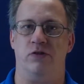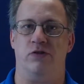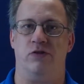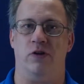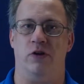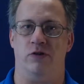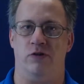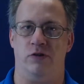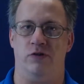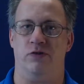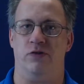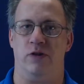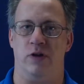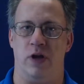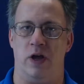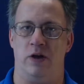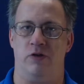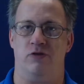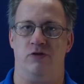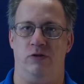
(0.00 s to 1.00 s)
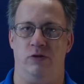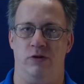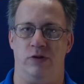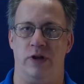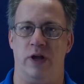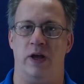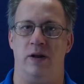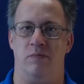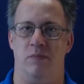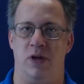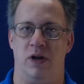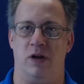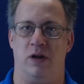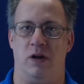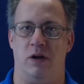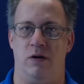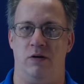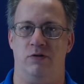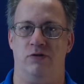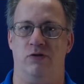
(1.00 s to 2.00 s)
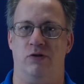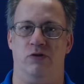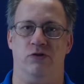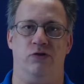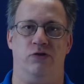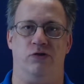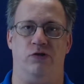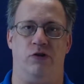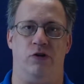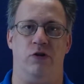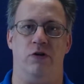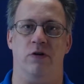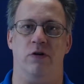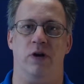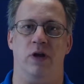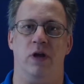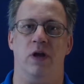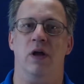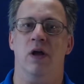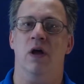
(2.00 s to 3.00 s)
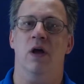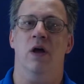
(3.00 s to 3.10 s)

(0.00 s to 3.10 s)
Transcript: such as the national debt, Medicare, and Social Security,